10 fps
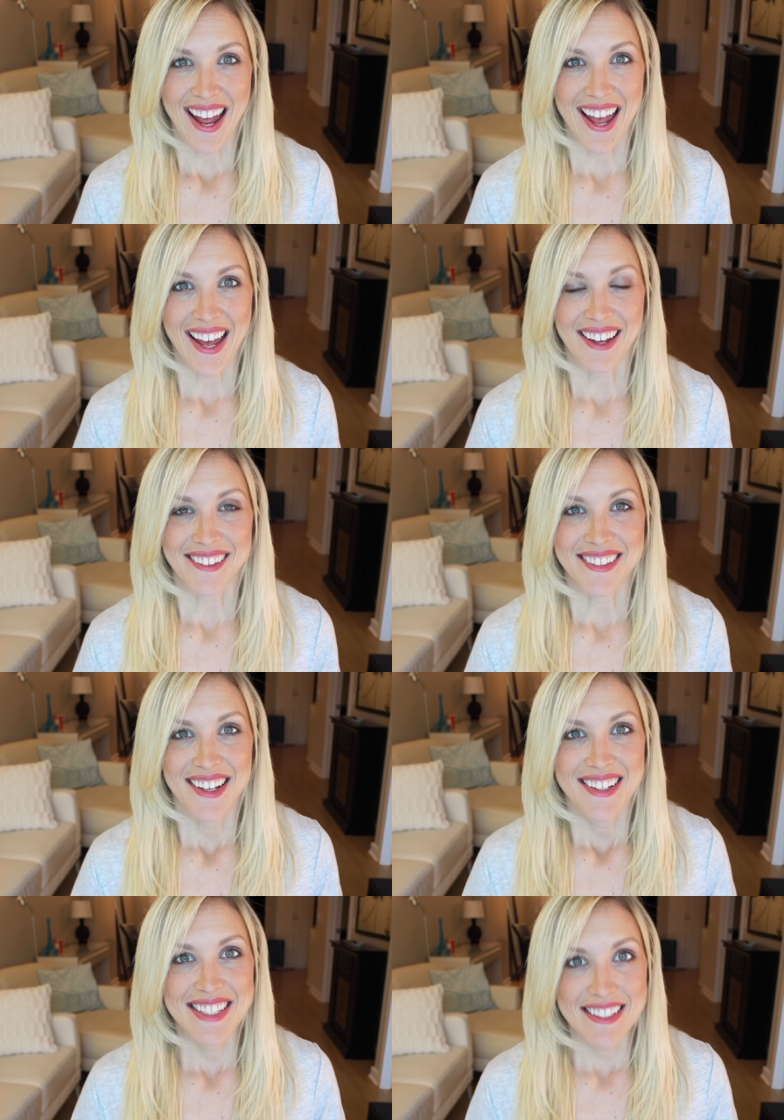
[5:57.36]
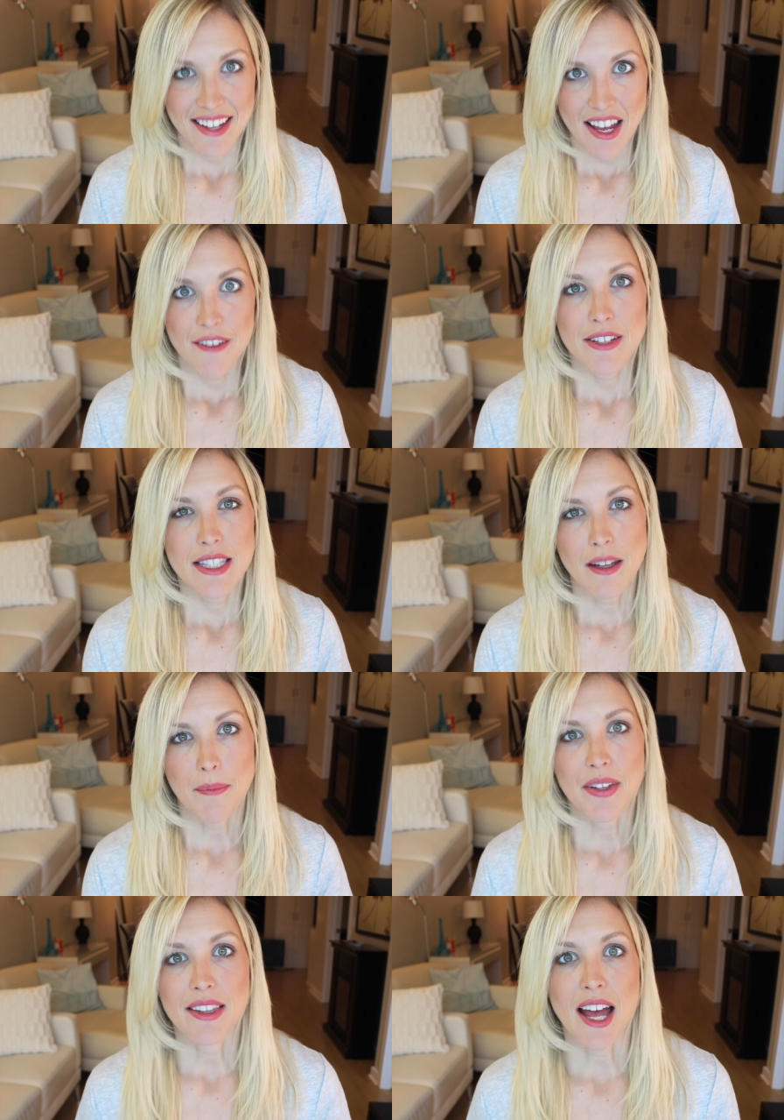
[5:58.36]
and see if it's
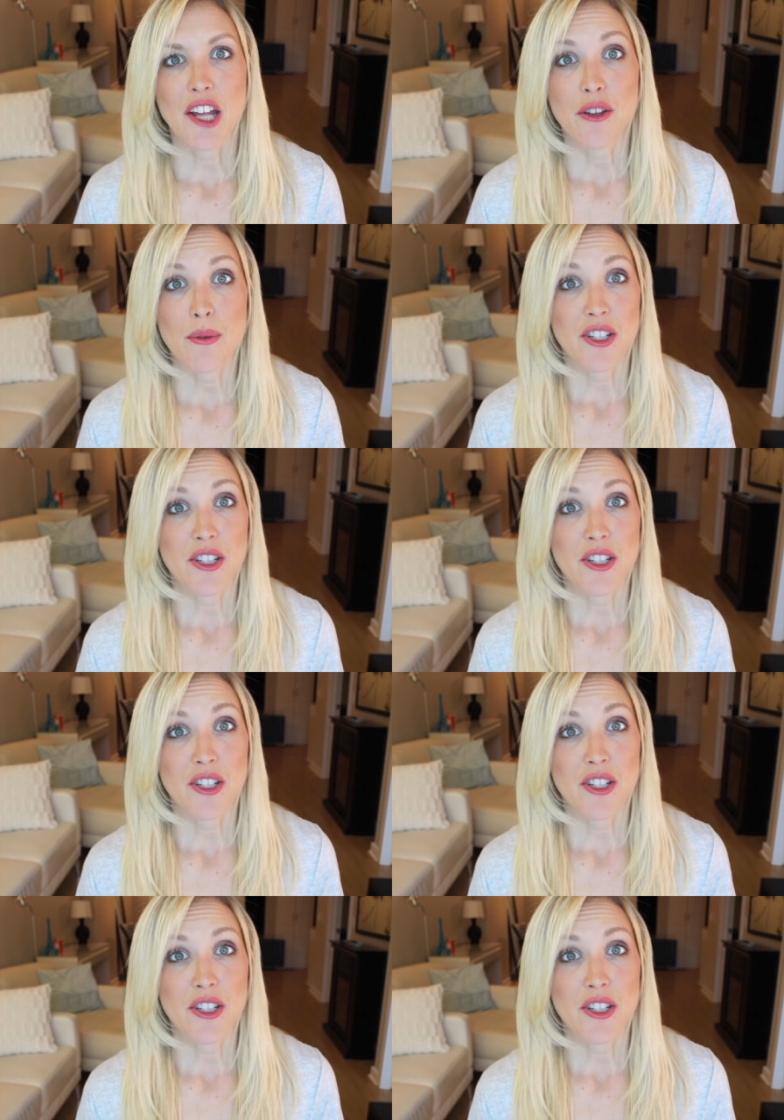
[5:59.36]
something that you